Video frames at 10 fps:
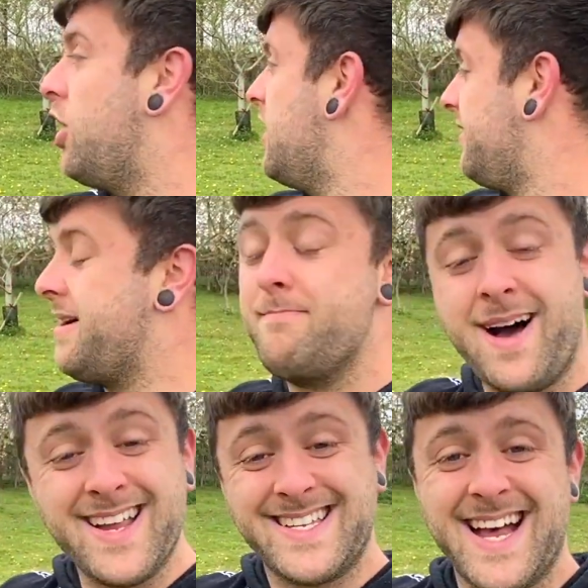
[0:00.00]
that
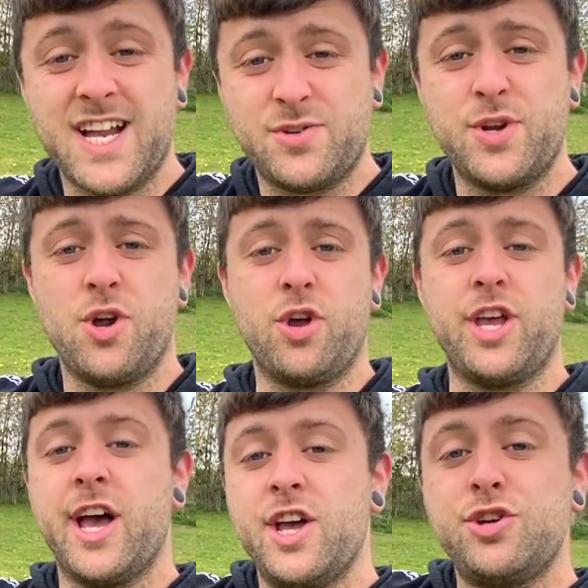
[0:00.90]
might start to annoy you
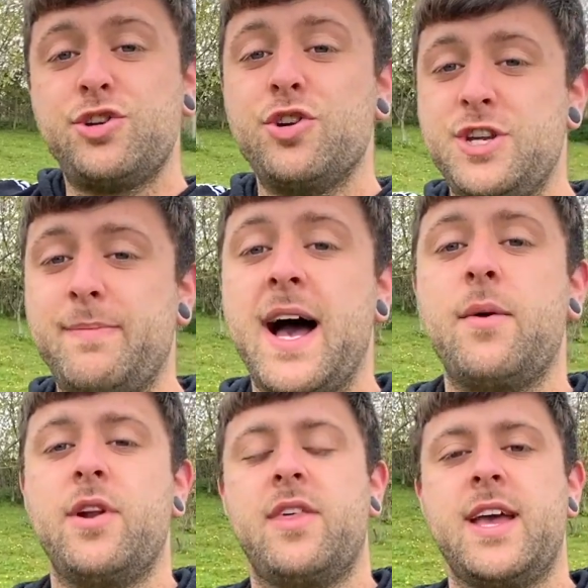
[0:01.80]
should you buy one
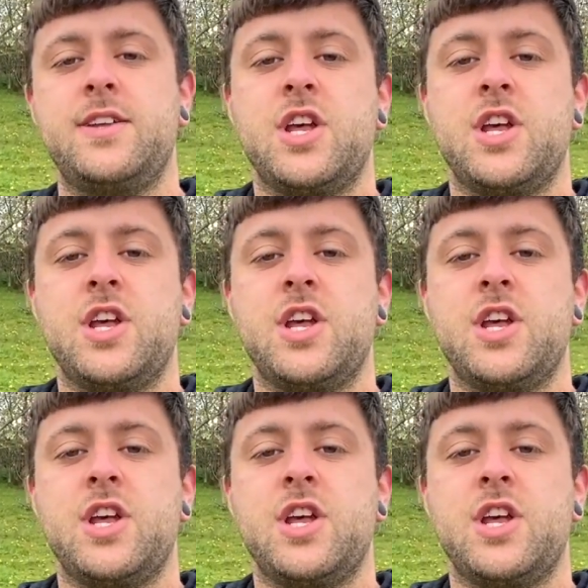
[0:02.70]
of these.